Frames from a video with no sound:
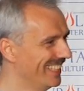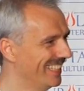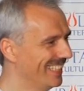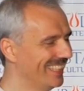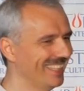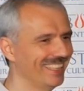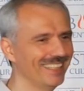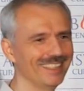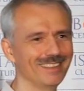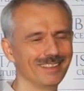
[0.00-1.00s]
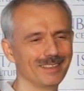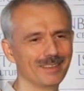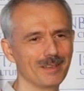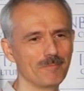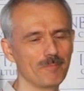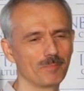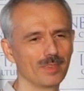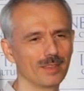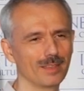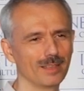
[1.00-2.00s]

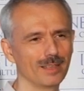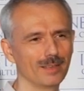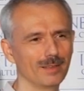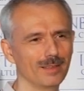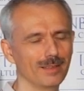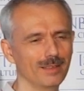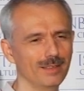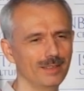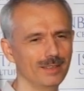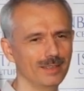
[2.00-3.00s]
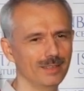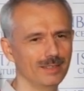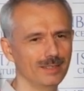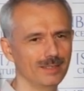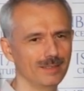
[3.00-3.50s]
(no one is talking)